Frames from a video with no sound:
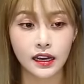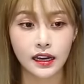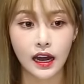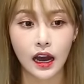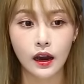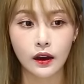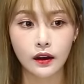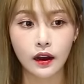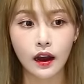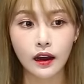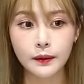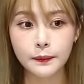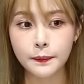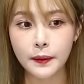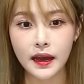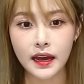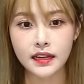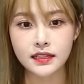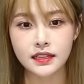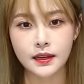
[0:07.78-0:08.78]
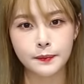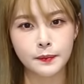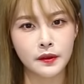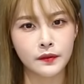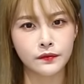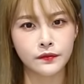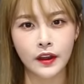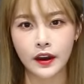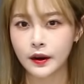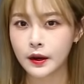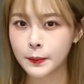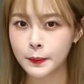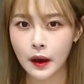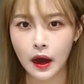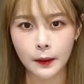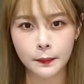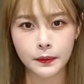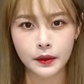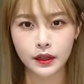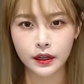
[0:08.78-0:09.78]
Now, cotton pads have been very
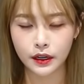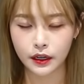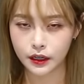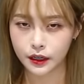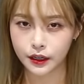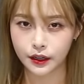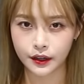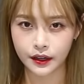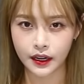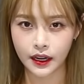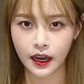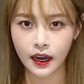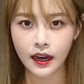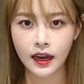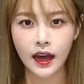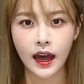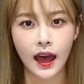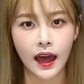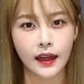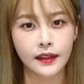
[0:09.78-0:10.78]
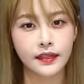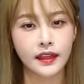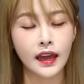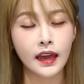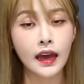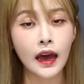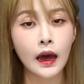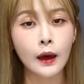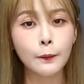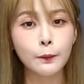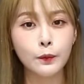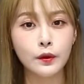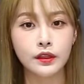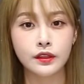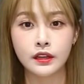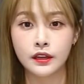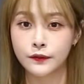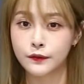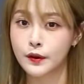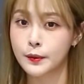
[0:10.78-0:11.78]
popular in Korea, and they help
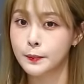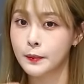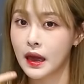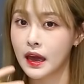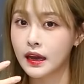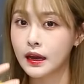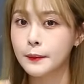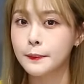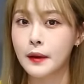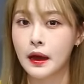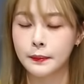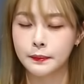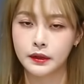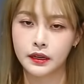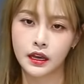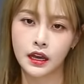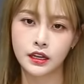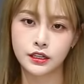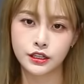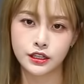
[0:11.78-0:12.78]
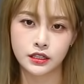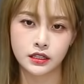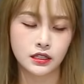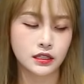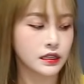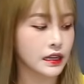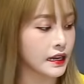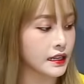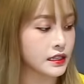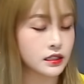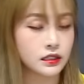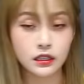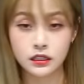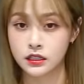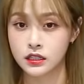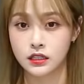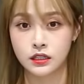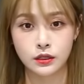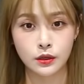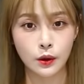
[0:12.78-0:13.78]
with different makeup applications, like
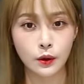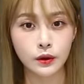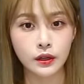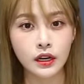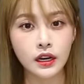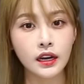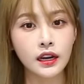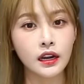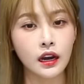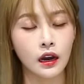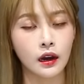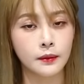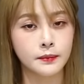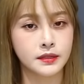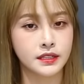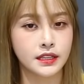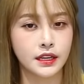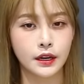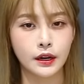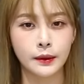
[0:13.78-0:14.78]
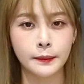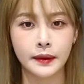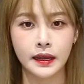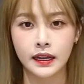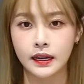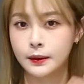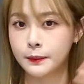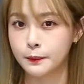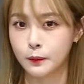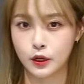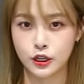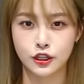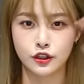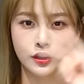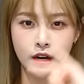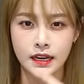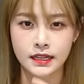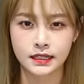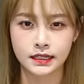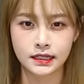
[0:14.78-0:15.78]
such as toner, serum, and
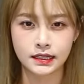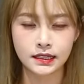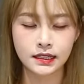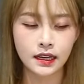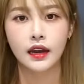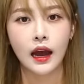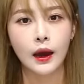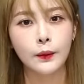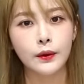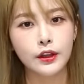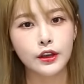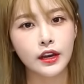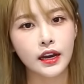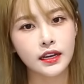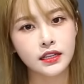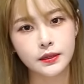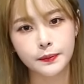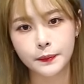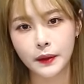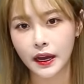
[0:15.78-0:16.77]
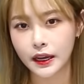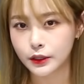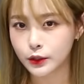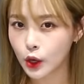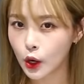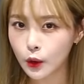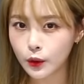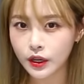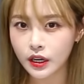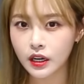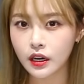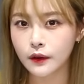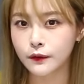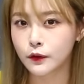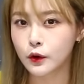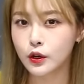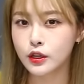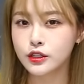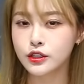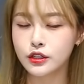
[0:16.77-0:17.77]
moisturizers. Now, when you guys apply toner,
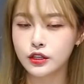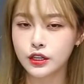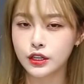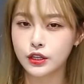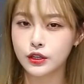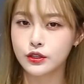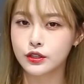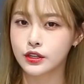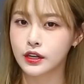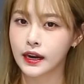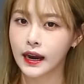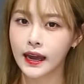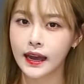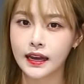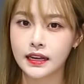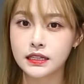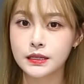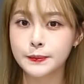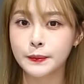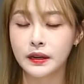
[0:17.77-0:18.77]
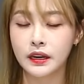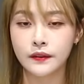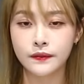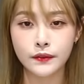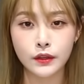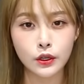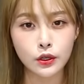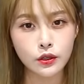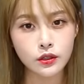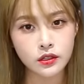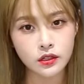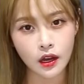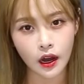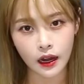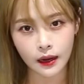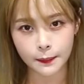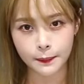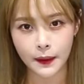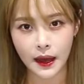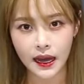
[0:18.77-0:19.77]
of course you can use your hands, but if you use
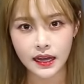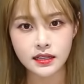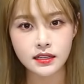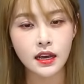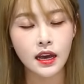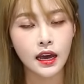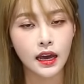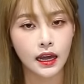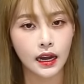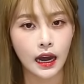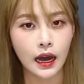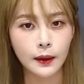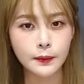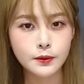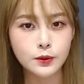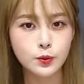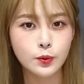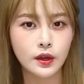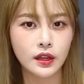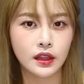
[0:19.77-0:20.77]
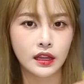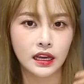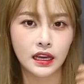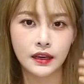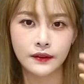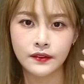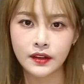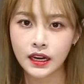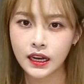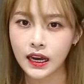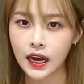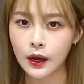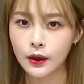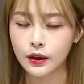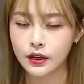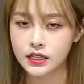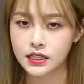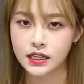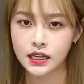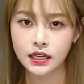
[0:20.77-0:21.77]
cotton pads, it helps with evening
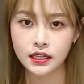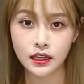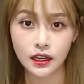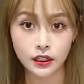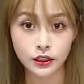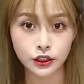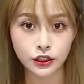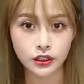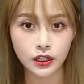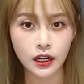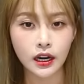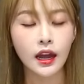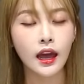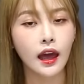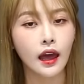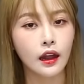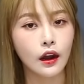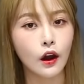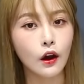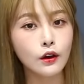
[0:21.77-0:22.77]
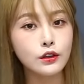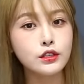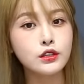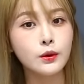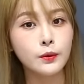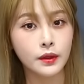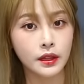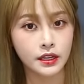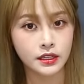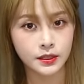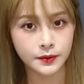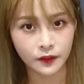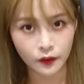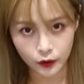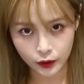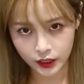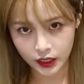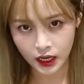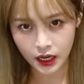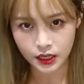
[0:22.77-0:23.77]
out your skin texture and also with
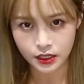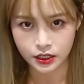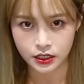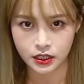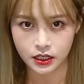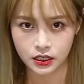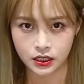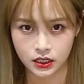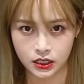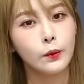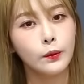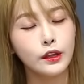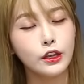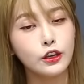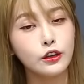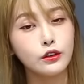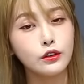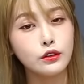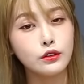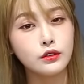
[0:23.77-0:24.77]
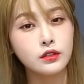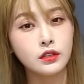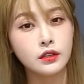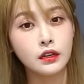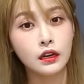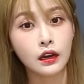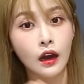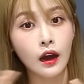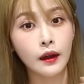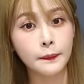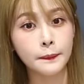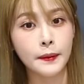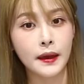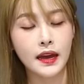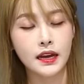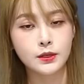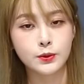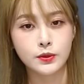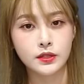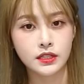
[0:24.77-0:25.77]
exfoliation. When you use cotton
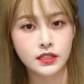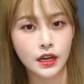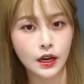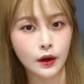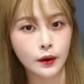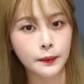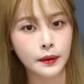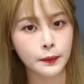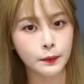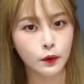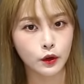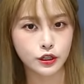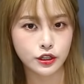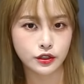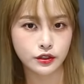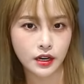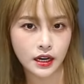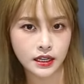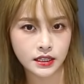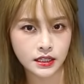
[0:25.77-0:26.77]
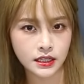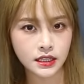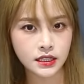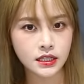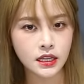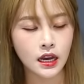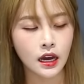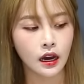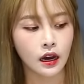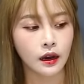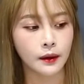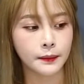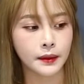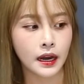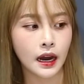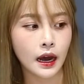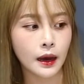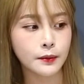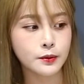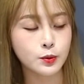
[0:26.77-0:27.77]
pads with serum and moisturizers,
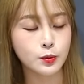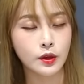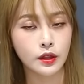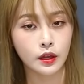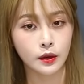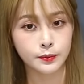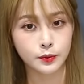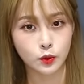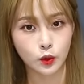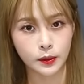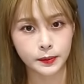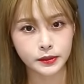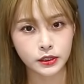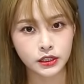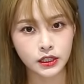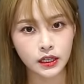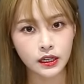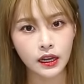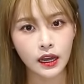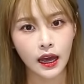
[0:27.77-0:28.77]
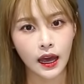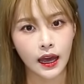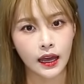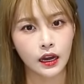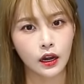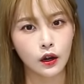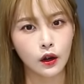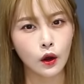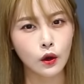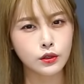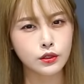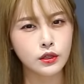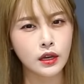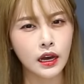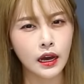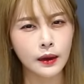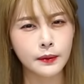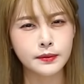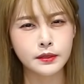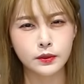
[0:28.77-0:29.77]
it helps with absorption, and it also
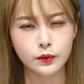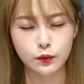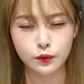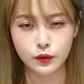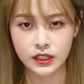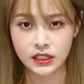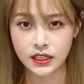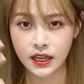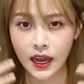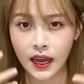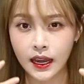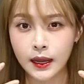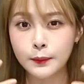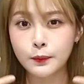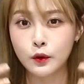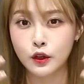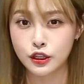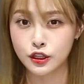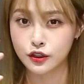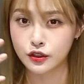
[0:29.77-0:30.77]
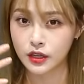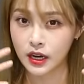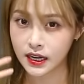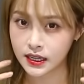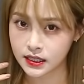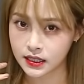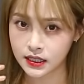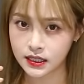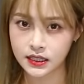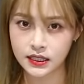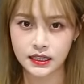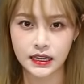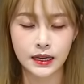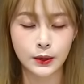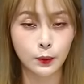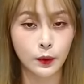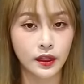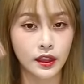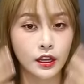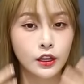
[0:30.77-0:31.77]
helps retain moisturizers
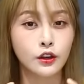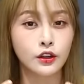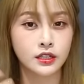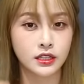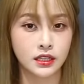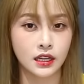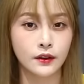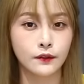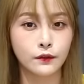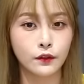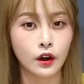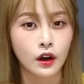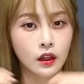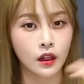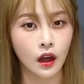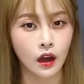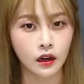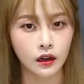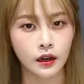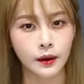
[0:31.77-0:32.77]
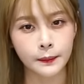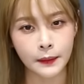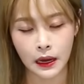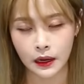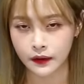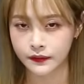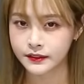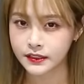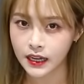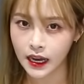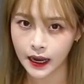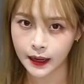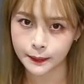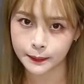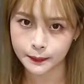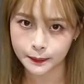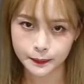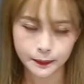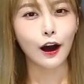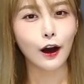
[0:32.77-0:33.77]
within your skin for a longer amount of
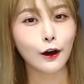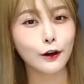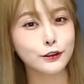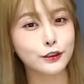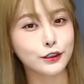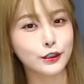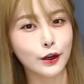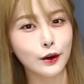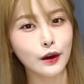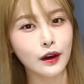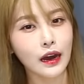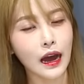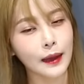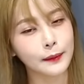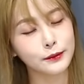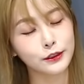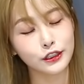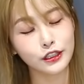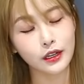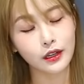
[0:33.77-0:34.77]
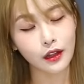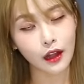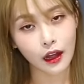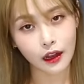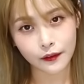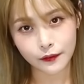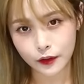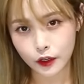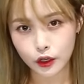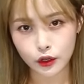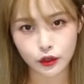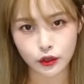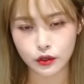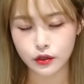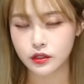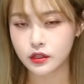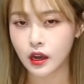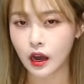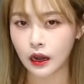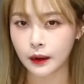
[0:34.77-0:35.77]
time. Also, I'm sure a lot of you
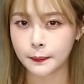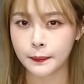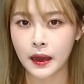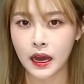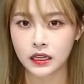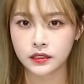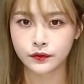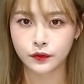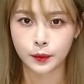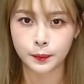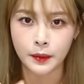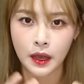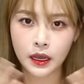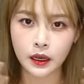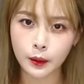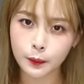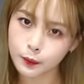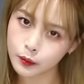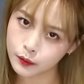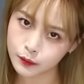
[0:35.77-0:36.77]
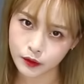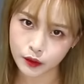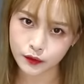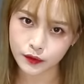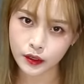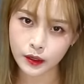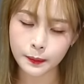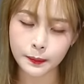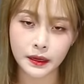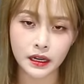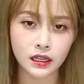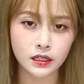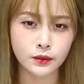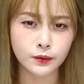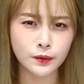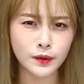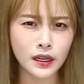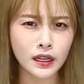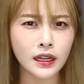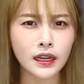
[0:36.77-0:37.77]
use cotton pads for makeup removal, but
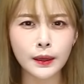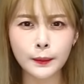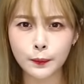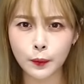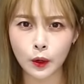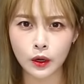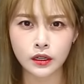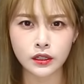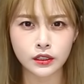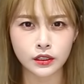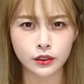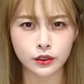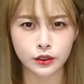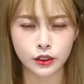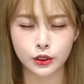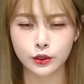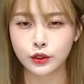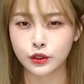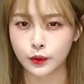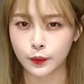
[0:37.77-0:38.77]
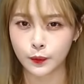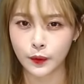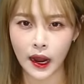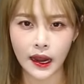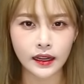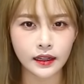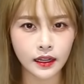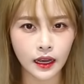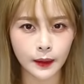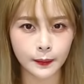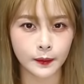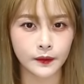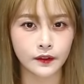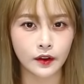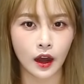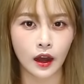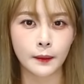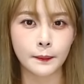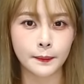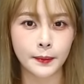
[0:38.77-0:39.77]
it's really important to choose the right type of
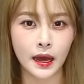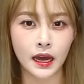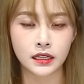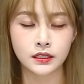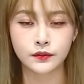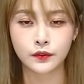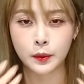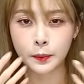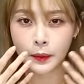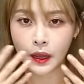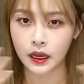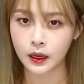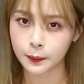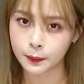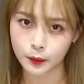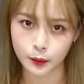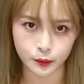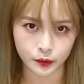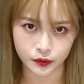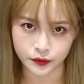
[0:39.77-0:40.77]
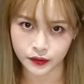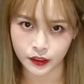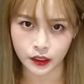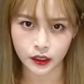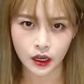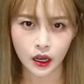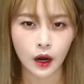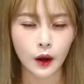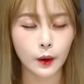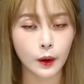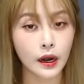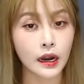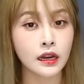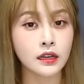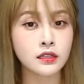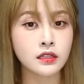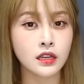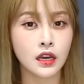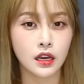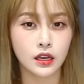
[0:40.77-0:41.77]
cotton pads for makeup removal, or
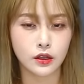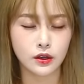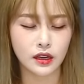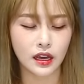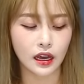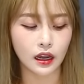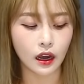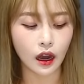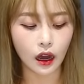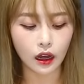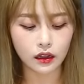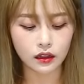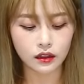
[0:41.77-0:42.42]
else you get